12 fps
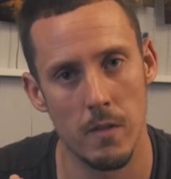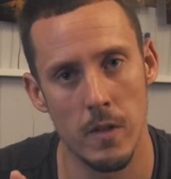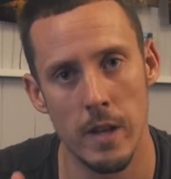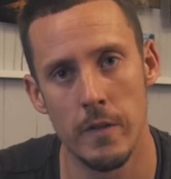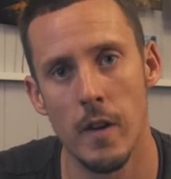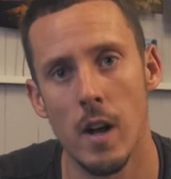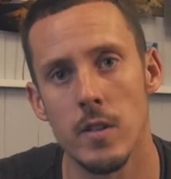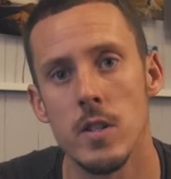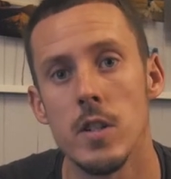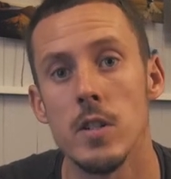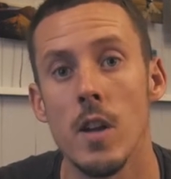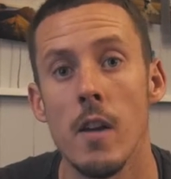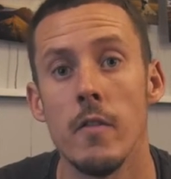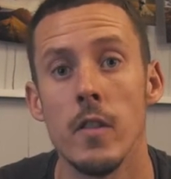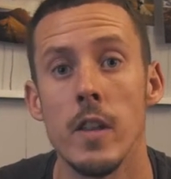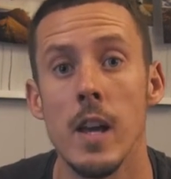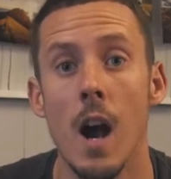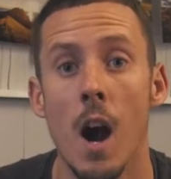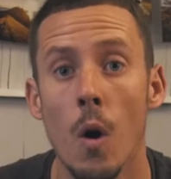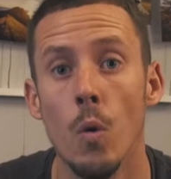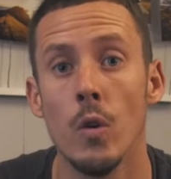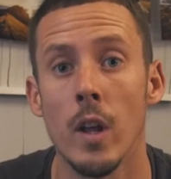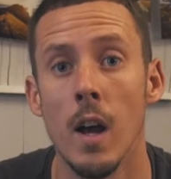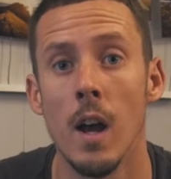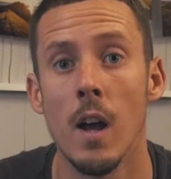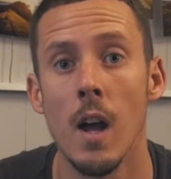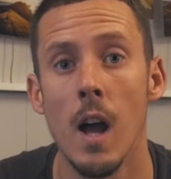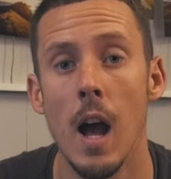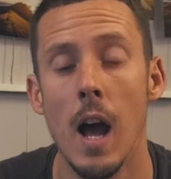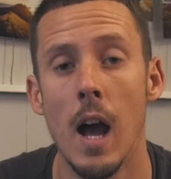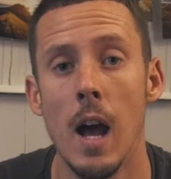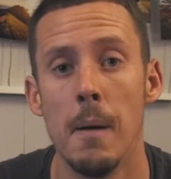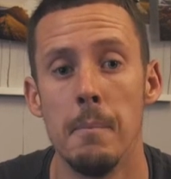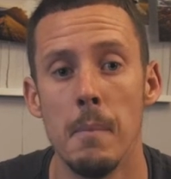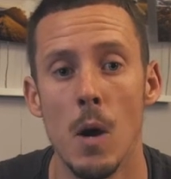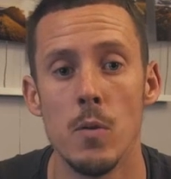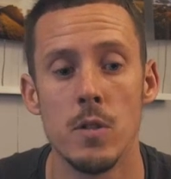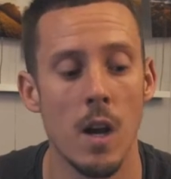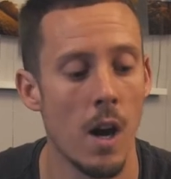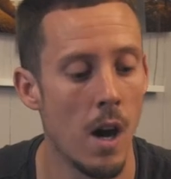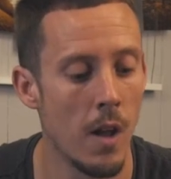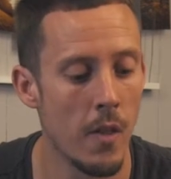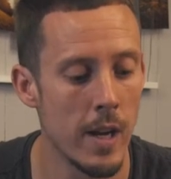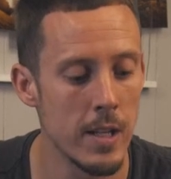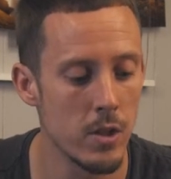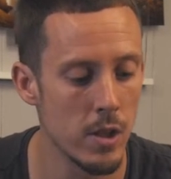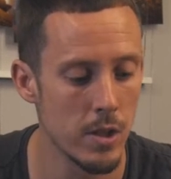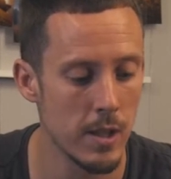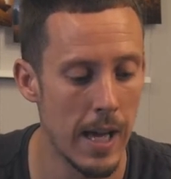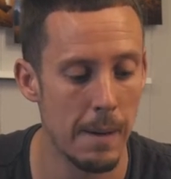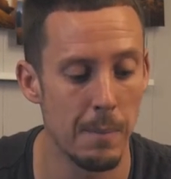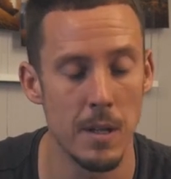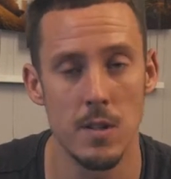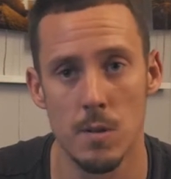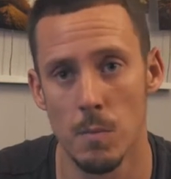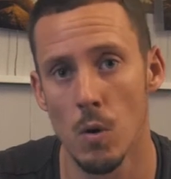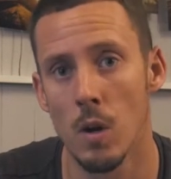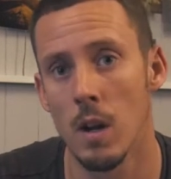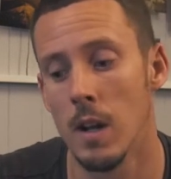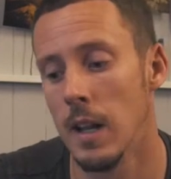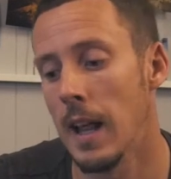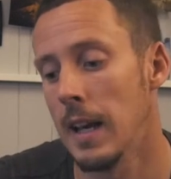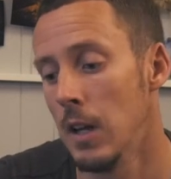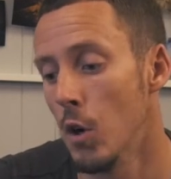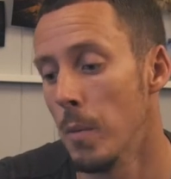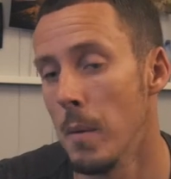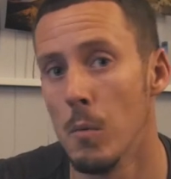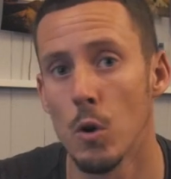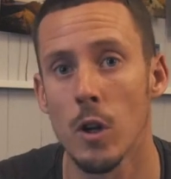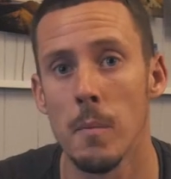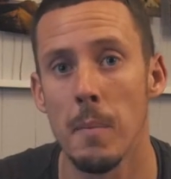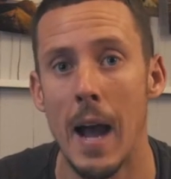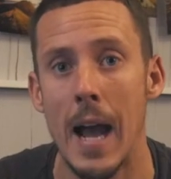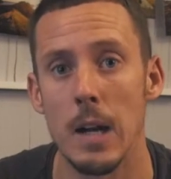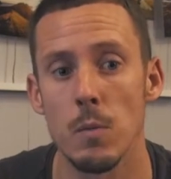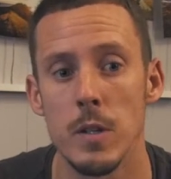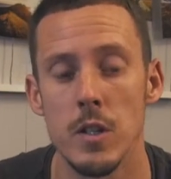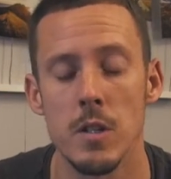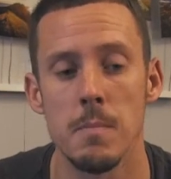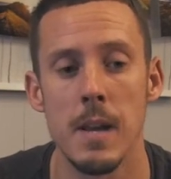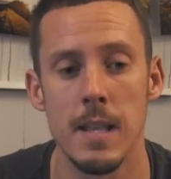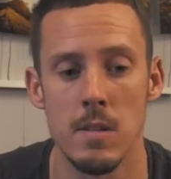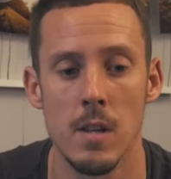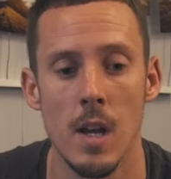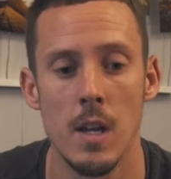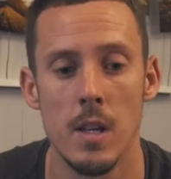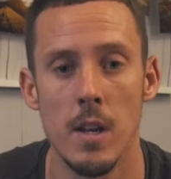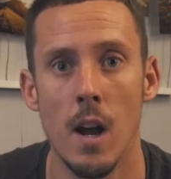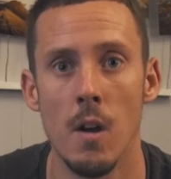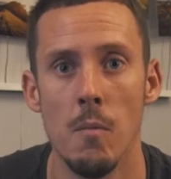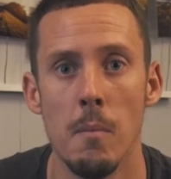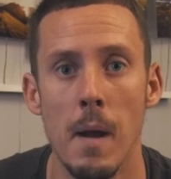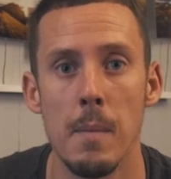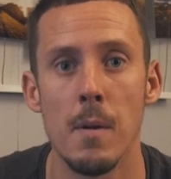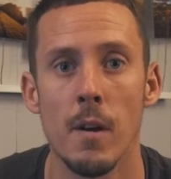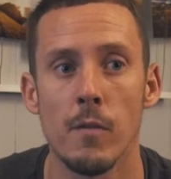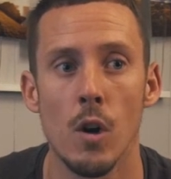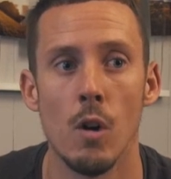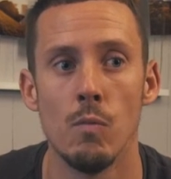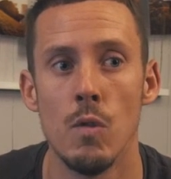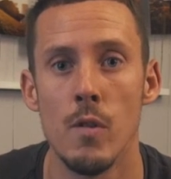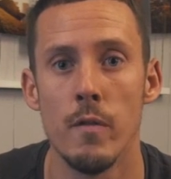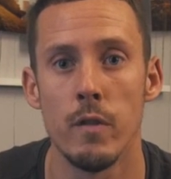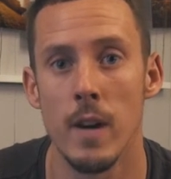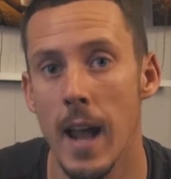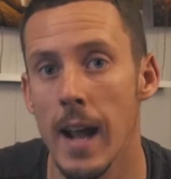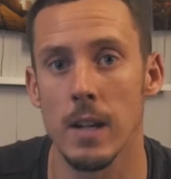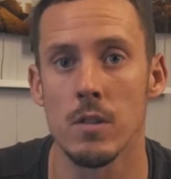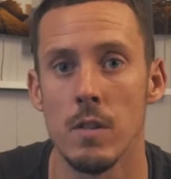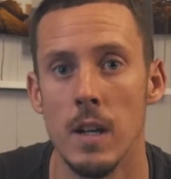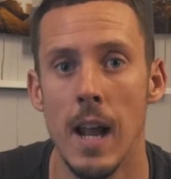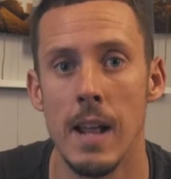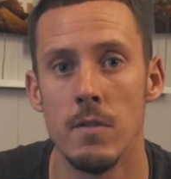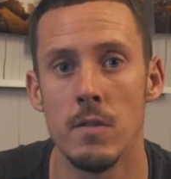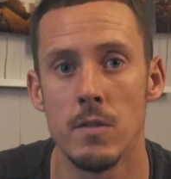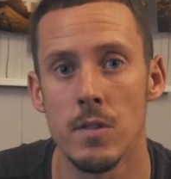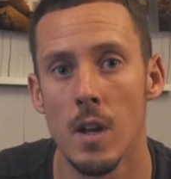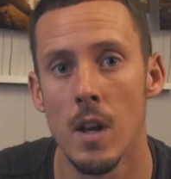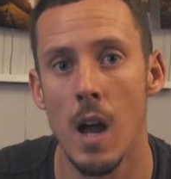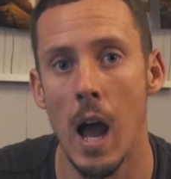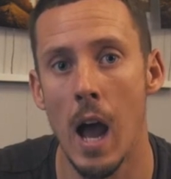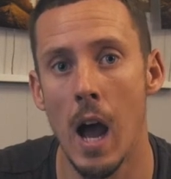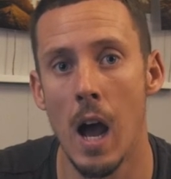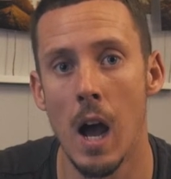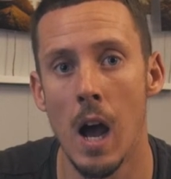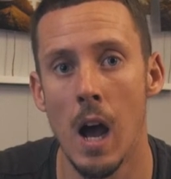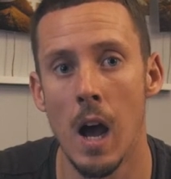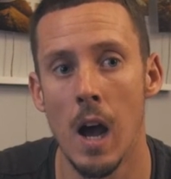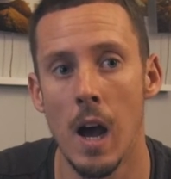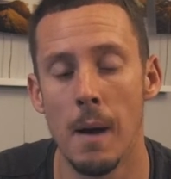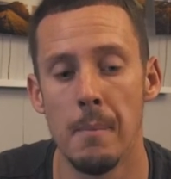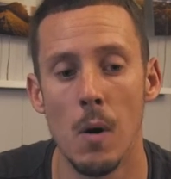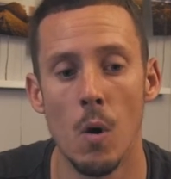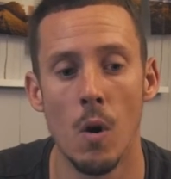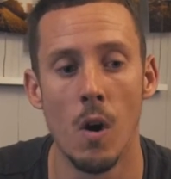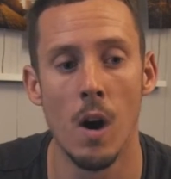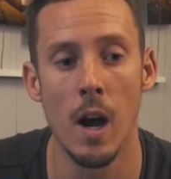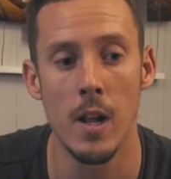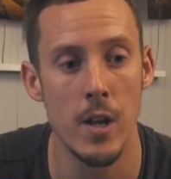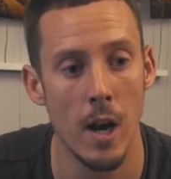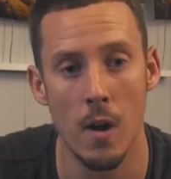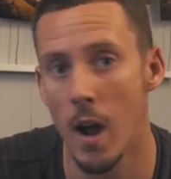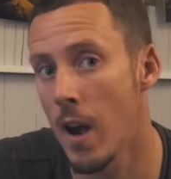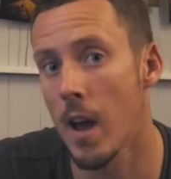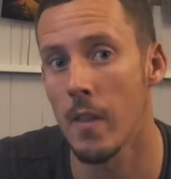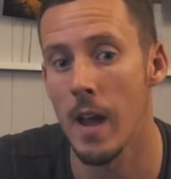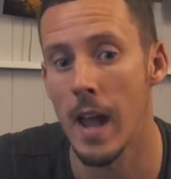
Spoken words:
advantages over the older motor are that it's just that bit smaller and that little bit more compact, which just means, you know, maybe I've got room for an extra lens or another